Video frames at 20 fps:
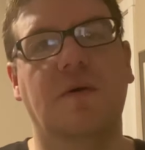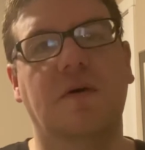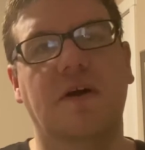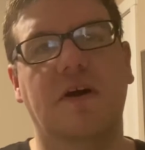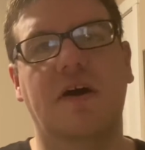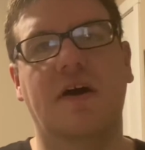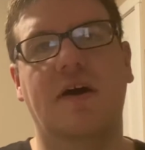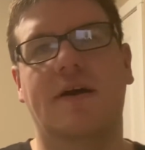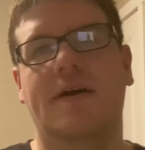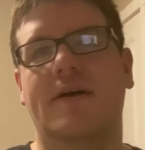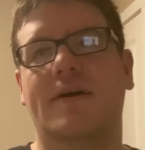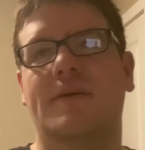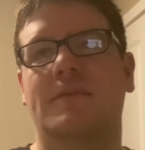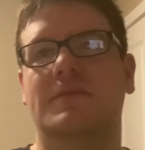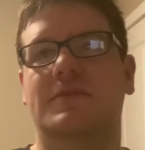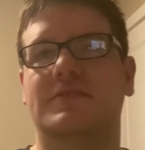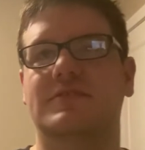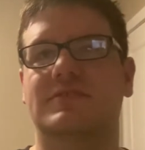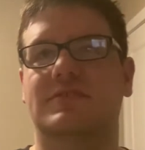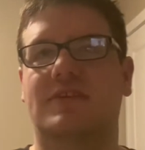It
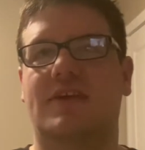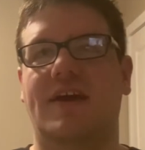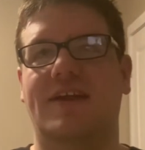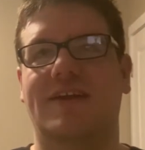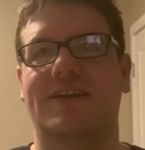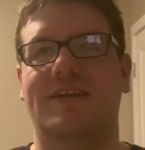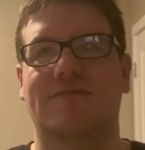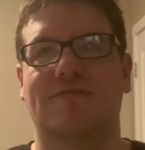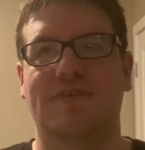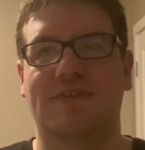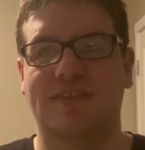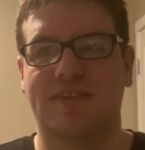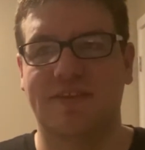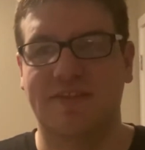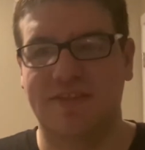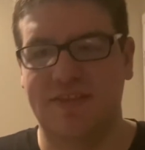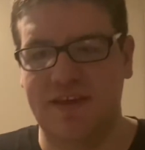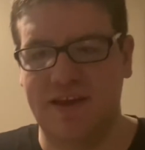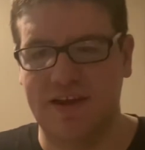was kind of different